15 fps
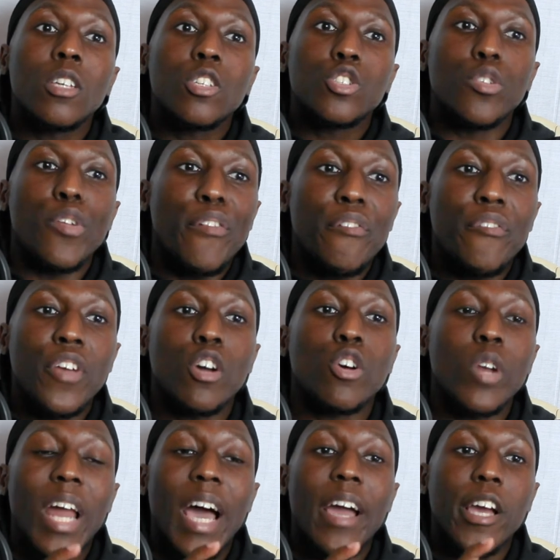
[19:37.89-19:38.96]
to
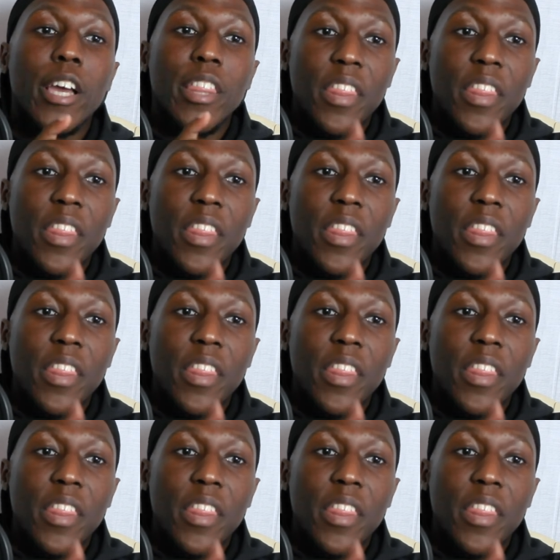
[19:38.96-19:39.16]
feel like